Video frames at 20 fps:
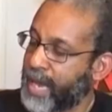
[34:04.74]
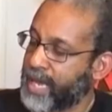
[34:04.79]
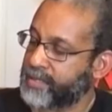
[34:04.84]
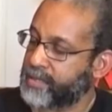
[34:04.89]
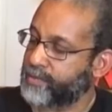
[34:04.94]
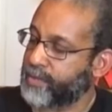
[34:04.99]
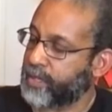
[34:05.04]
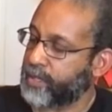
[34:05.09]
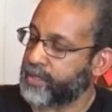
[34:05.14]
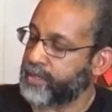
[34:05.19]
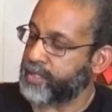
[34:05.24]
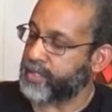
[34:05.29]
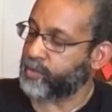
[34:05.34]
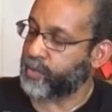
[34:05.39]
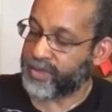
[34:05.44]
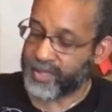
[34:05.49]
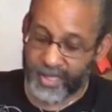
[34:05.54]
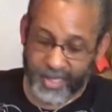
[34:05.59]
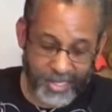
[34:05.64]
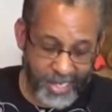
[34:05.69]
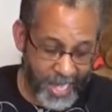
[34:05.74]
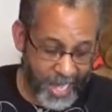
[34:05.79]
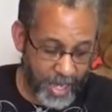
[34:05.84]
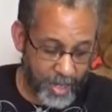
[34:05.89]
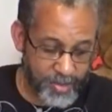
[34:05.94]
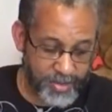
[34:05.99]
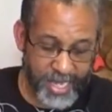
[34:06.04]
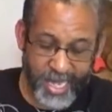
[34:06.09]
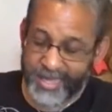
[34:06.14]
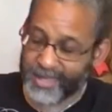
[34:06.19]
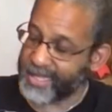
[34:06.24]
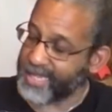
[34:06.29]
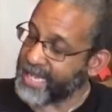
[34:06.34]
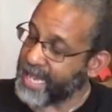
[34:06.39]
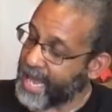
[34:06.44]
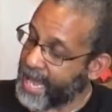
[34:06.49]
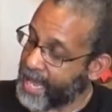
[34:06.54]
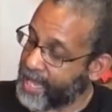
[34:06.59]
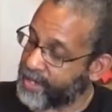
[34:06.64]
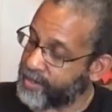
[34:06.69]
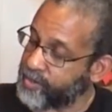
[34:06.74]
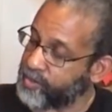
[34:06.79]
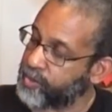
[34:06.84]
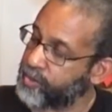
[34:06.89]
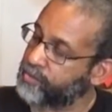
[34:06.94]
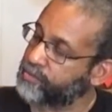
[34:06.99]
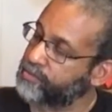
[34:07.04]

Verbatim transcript: possibilities with clouds at the end.